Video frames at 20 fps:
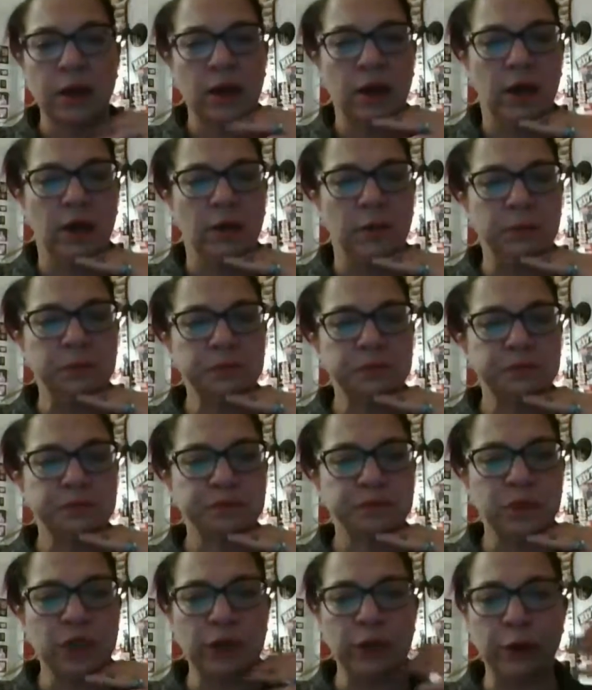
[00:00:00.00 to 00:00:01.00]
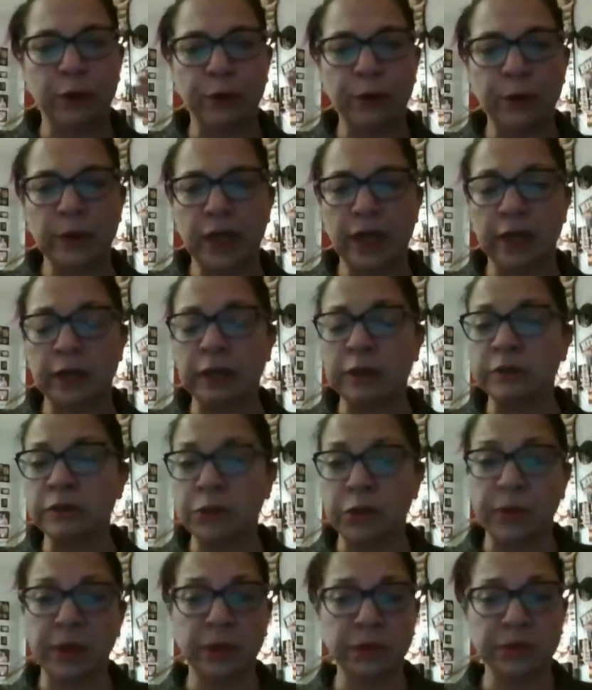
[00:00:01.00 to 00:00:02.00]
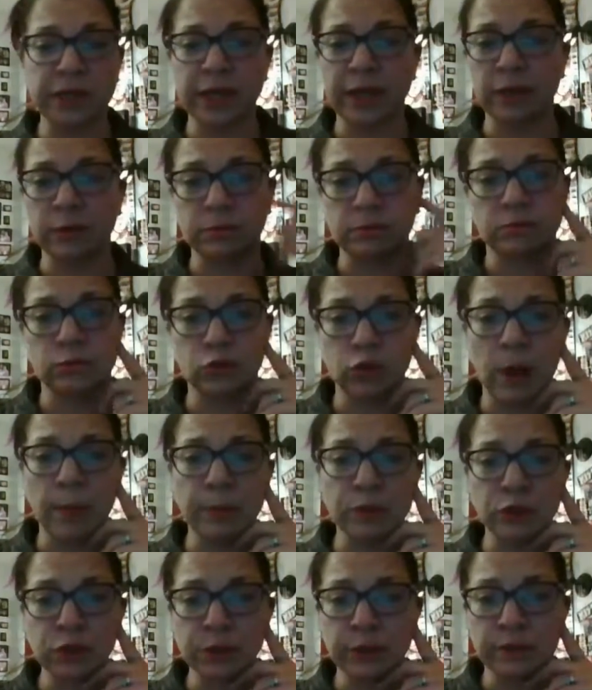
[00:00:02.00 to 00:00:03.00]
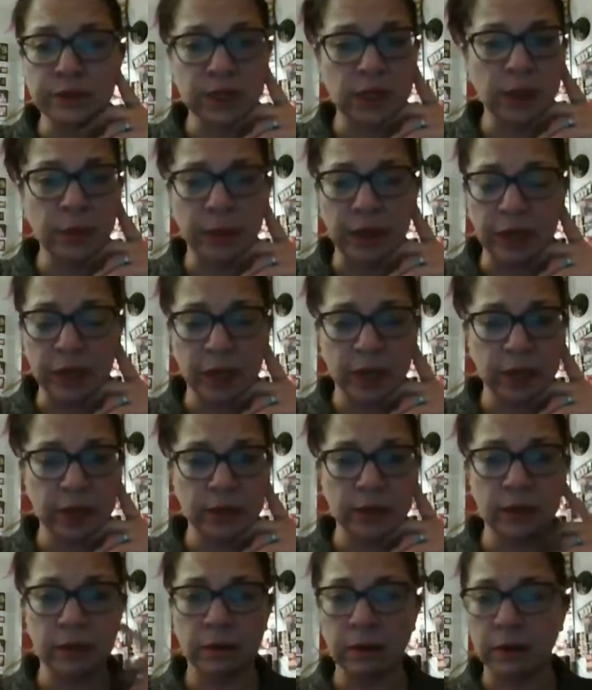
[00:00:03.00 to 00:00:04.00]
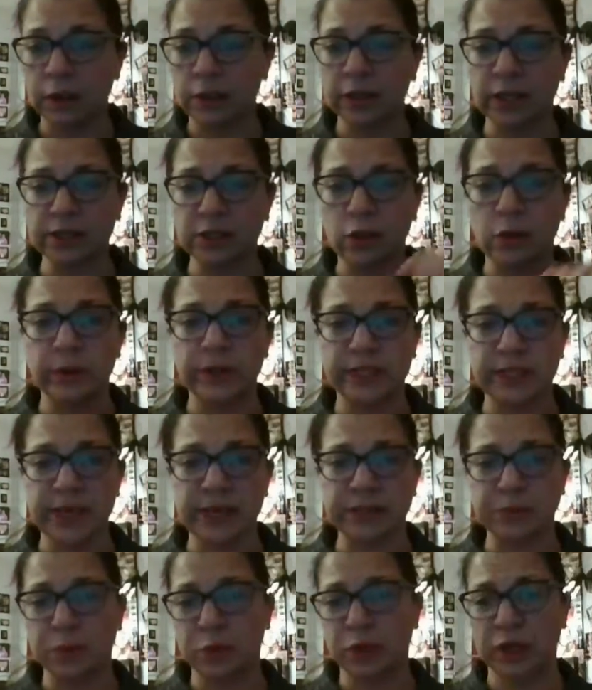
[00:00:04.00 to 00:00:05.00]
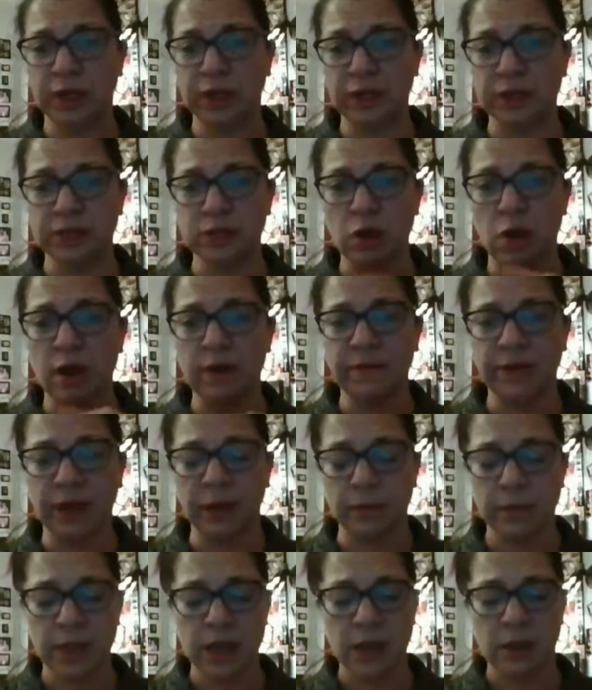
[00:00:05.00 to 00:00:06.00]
and so he'll take a drop or 2 of cinnamon, and that's all it takes, put it in his coffee.